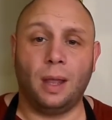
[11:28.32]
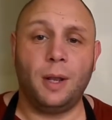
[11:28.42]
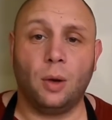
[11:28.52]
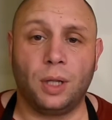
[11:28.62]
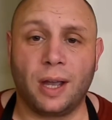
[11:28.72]

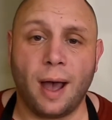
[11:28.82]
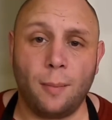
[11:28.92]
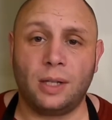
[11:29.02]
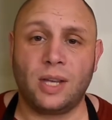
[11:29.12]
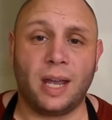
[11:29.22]
Let me know in the
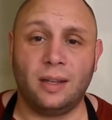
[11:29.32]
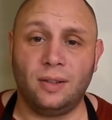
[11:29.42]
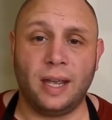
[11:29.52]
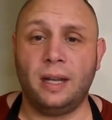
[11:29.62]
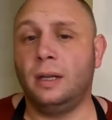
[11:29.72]
comments how you
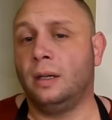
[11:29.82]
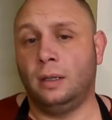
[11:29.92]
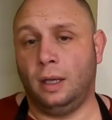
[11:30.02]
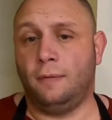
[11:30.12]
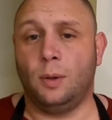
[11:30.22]
did.
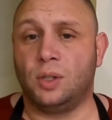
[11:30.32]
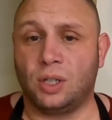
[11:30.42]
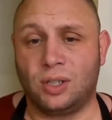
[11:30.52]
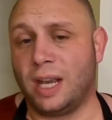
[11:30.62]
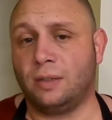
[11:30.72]
If you were
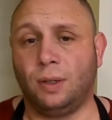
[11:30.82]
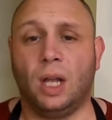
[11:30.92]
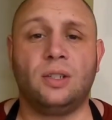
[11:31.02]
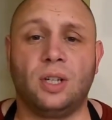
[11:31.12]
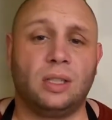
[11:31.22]

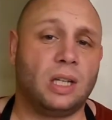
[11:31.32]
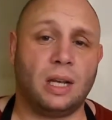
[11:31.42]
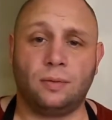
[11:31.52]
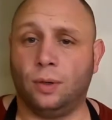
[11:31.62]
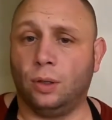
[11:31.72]
successful,
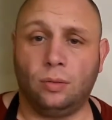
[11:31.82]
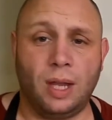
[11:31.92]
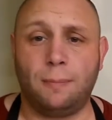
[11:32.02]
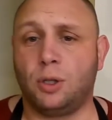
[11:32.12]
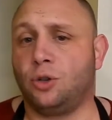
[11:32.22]
unsuccessful,
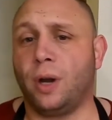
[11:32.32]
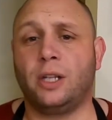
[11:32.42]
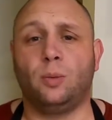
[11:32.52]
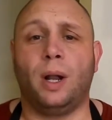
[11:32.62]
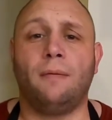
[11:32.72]
tips,
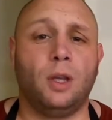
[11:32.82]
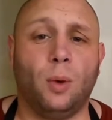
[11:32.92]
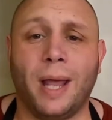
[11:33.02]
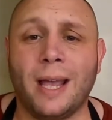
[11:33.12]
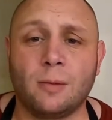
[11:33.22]
tricks, whatever,
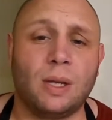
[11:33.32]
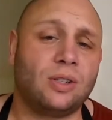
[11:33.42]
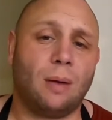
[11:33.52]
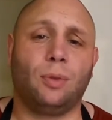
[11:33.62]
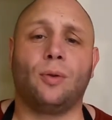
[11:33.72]
you want to ask me
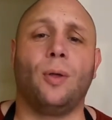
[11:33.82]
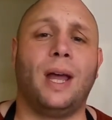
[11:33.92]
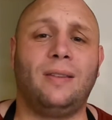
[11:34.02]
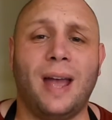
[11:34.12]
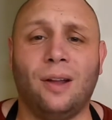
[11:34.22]
something, throw
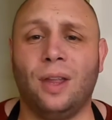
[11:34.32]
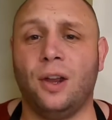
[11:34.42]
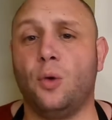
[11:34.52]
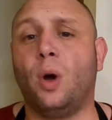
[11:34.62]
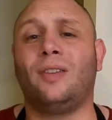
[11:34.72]
that down
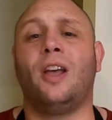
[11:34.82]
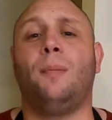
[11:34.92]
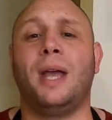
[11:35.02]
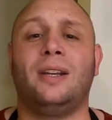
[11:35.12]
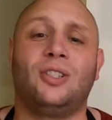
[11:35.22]
there. You want to
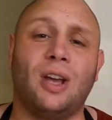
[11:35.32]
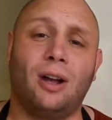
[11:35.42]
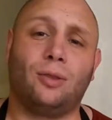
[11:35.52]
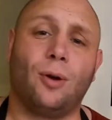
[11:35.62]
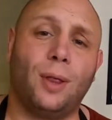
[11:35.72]
tell me I
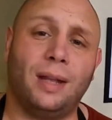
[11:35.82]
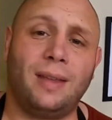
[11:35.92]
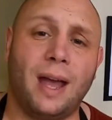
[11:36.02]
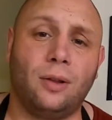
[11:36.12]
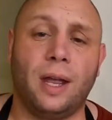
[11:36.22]
suck, throw
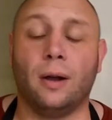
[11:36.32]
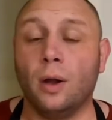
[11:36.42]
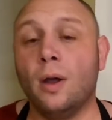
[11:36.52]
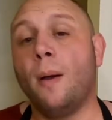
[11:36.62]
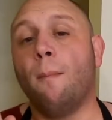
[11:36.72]
that down
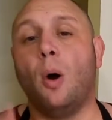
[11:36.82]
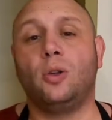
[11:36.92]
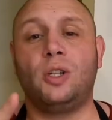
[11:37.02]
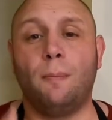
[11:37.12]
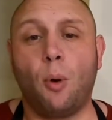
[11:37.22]
there.
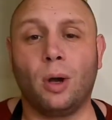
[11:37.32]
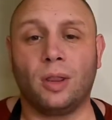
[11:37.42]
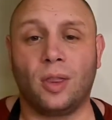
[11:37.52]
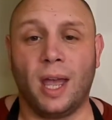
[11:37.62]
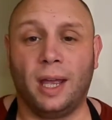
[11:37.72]
Most
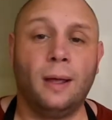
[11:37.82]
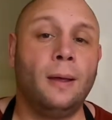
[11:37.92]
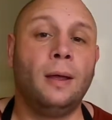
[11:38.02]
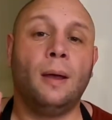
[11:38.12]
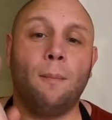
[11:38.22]
important thing,
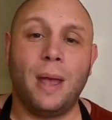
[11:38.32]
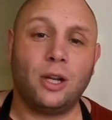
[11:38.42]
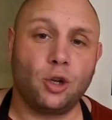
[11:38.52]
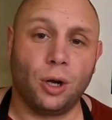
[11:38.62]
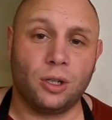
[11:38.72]

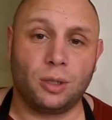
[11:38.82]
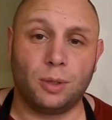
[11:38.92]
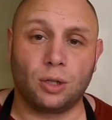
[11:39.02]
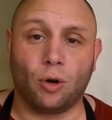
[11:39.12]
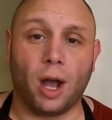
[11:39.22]
make sure you're
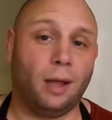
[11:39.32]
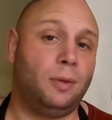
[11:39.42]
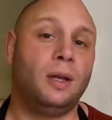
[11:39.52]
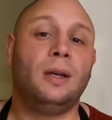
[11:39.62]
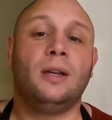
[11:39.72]

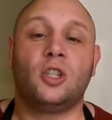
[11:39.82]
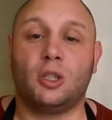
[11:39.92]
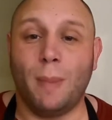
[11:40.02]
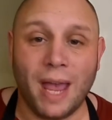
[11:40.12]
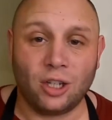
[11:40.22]
subscribed,
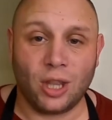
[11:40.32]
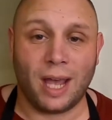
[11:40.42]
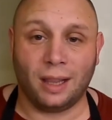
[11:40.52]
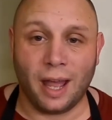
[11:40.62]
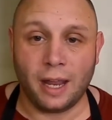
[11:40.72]
smash
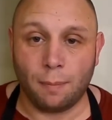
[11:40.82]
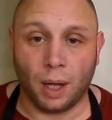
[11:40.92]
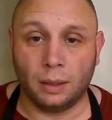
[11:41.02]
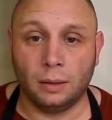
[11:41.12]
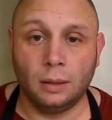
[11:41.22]
that like
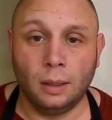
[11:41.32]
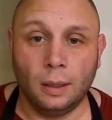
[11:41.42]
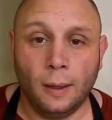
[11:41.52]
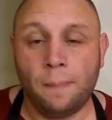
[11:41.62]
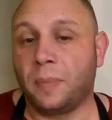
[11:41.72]
button.
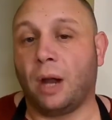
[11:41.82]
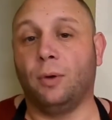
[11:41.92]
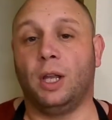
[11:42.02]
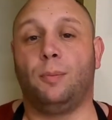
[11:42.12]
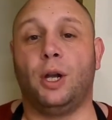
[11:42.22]

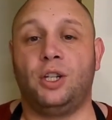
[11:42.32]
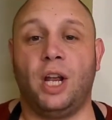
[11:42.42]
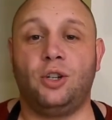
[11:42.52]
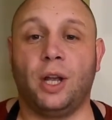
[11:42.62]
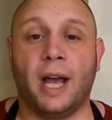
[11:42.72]
I really
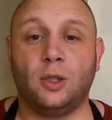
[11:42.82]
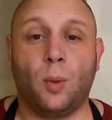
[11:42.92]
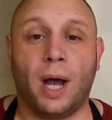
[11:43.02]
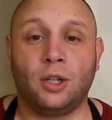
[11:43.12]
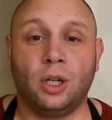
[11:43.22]
appreciate you
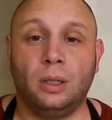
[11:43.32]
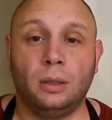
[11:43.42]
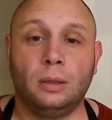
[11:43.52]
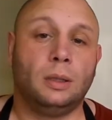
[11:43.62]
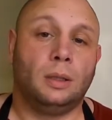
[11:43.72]
guys watching.